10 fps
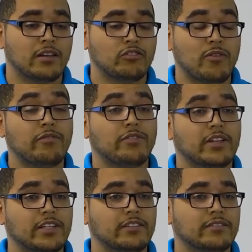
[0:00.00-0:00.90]

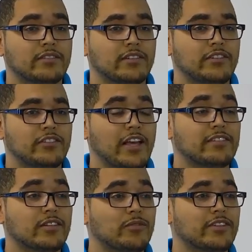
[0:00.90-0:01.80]
Dreadfully,
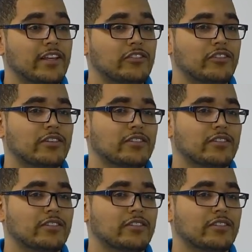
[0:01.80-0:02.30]
Jason was injured